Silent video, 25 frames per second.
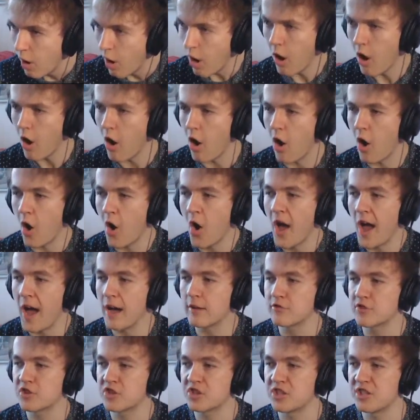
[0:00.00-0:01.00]
Oh,
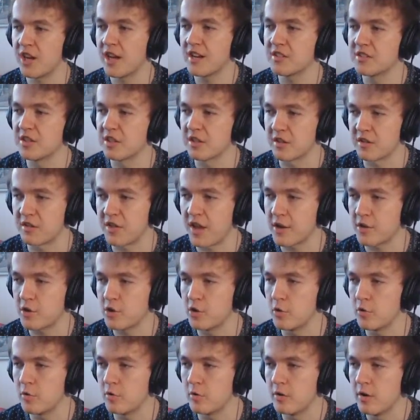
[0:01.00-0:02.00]
outstanding.
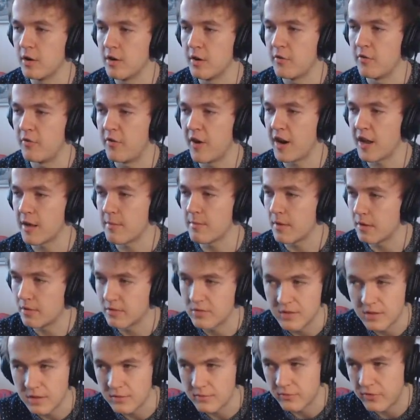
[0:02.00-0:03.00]
Thank you very,
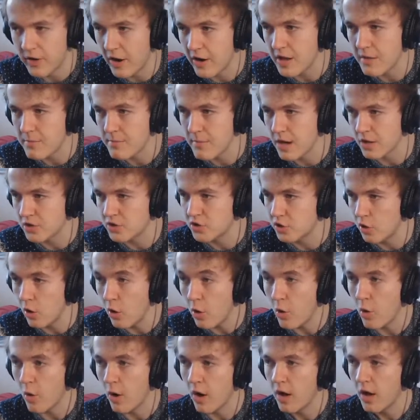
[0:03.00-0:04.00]
very much.
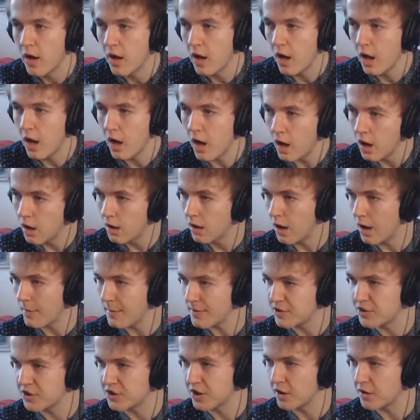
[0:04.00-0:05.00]
Oh,
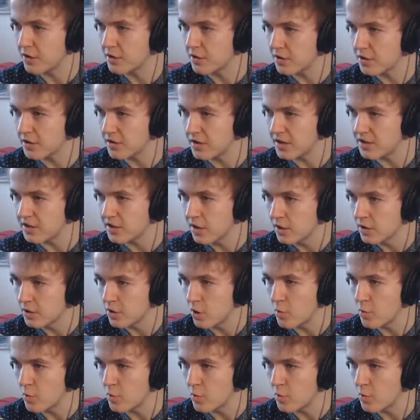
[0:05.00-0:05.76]
I'm actually kind of good at this.